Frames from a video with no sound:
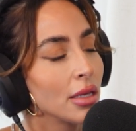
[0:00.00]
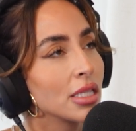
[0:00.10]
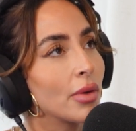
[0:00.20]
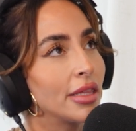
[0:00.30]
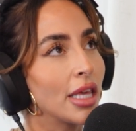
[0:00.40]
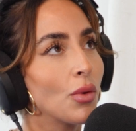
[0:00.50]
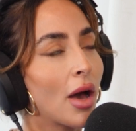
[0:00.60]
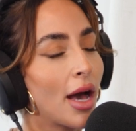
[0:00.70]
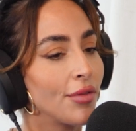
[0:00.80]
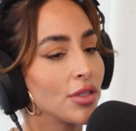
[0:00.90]
So I think you
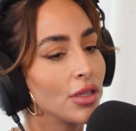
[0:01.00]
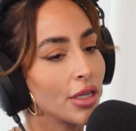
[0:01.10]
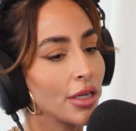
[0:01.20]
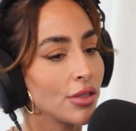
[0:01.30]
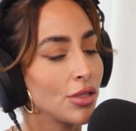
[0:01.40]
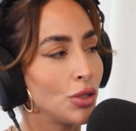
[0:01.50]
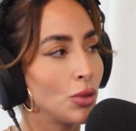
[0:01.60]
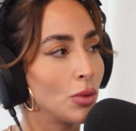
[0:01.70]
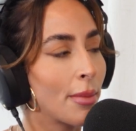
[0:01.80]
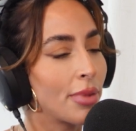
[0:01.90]
have to learn to
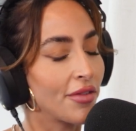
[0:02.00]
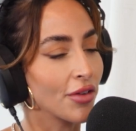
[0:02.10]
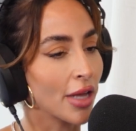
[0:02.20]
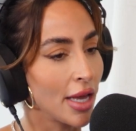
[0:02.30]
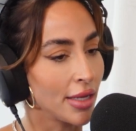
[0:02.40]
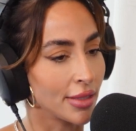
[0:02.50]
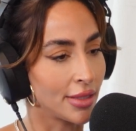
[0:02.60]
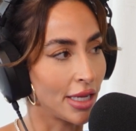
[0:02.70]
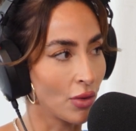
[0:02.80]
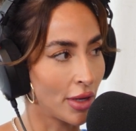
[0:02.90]
bifurcate,
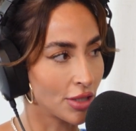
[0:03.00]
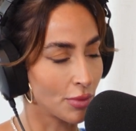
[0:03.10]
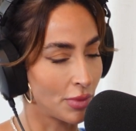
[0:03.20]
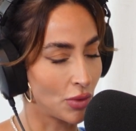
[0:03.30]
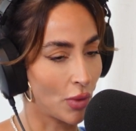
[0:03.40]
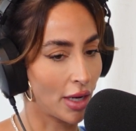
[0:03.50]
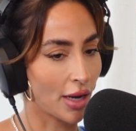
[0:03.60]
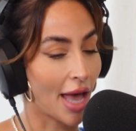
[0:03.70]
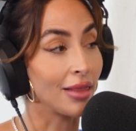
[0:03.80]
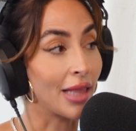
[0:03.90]
distinguish between I
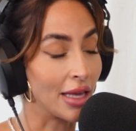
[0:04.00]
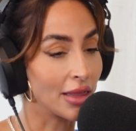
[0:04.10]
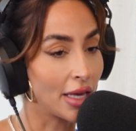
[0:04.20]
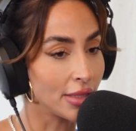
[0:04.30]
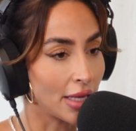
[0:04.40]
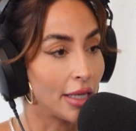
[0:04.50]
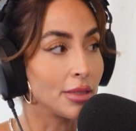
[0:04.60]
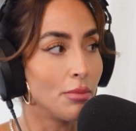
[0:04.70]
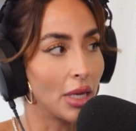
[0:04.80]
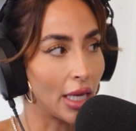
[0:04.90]
like this, and it's
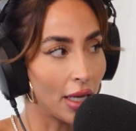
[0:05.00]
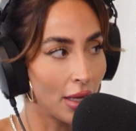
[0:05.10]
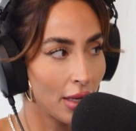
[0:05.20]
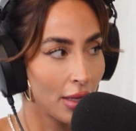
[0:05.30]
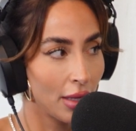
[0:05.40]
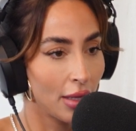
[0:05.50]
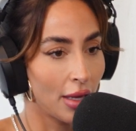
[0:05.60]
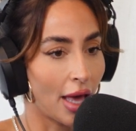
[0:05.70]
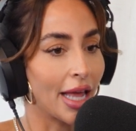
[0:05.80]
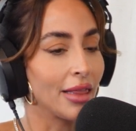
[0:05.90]
me,
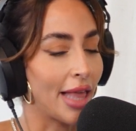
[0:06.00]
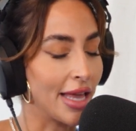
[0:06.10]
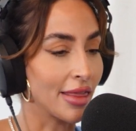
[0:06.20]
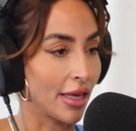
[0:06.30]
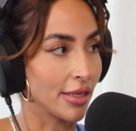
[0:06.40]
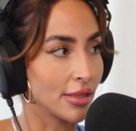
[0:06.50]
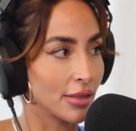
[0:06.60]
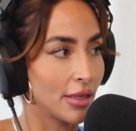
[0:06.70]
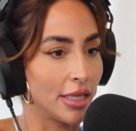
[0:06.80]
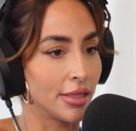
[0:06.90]
and I like this,
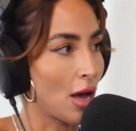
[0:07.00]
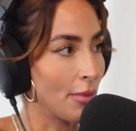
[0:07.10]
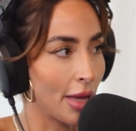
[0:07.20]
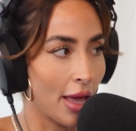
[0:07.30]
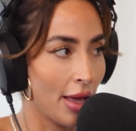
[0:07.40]
and it's not me.